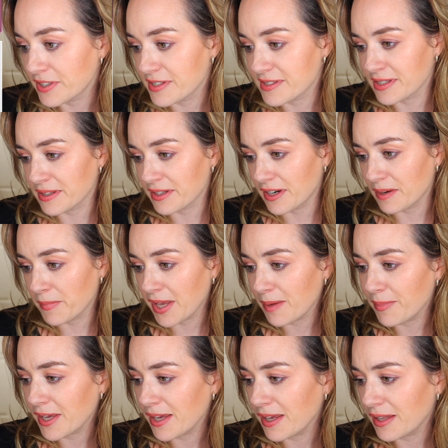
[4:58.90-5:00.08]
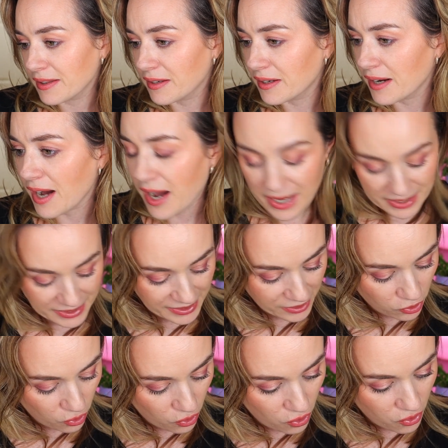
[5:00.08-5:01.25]
in there. Maybe the
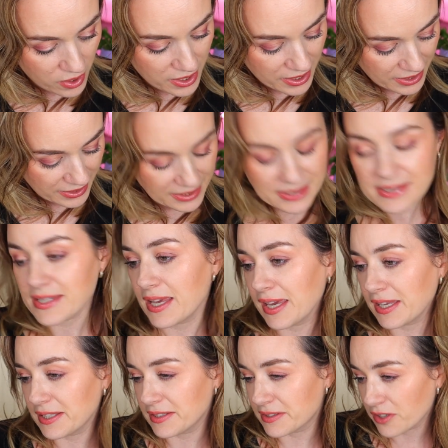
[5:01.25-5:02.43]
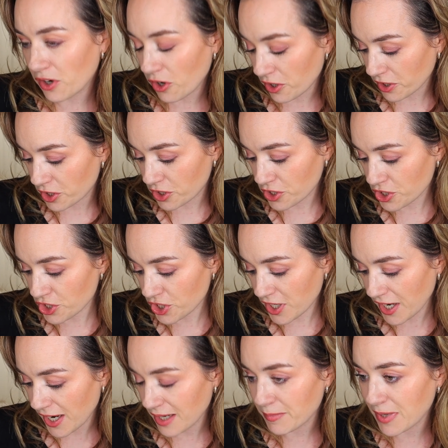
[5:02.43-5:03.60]
Aiko, it's a darker
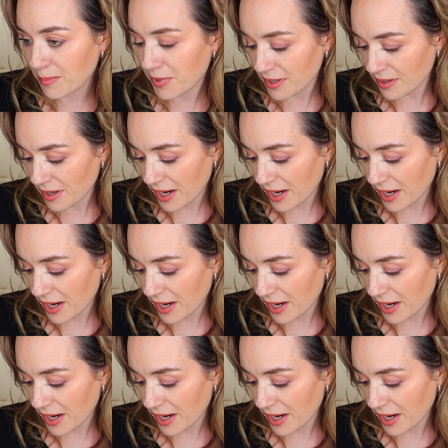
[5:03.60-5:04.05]
shade. Maybe the